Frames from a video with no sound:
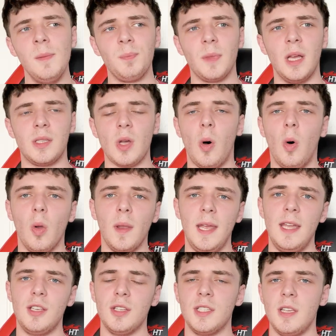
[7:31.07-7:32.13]
It's all
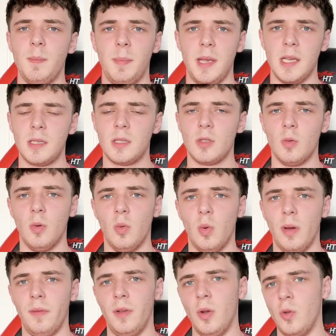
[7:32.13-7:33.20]
agency based, so
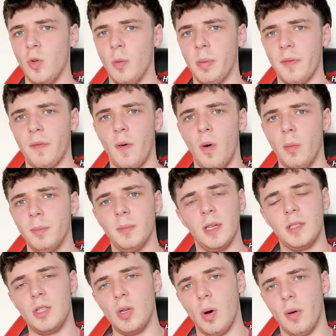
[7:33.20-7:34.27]
if you don't perform,
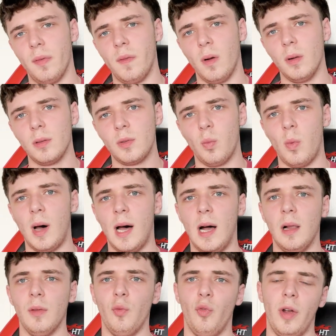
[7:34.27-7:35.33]
it's your fault.
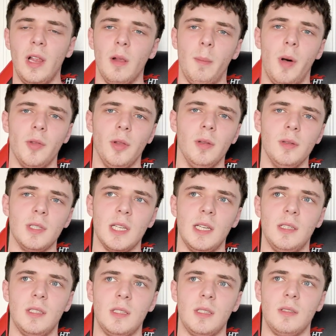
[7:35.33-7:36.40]
While real models,
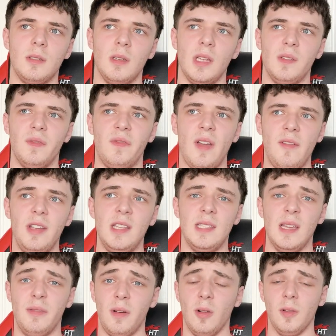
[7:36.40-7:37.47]
it's very
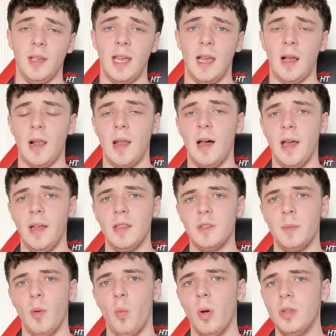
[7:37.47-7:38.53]
difficult to get clients,
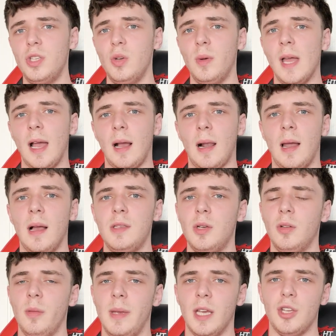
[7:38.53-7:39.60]
but once you get clients, you're
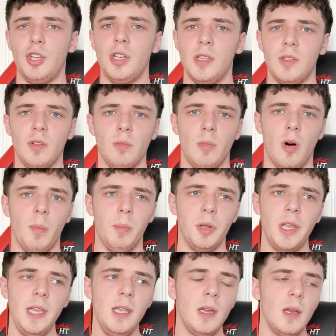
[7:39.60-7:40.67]
going to make a shit ton more
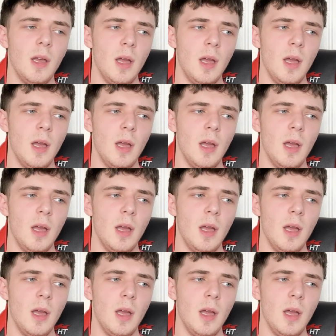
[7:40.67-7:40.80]
money.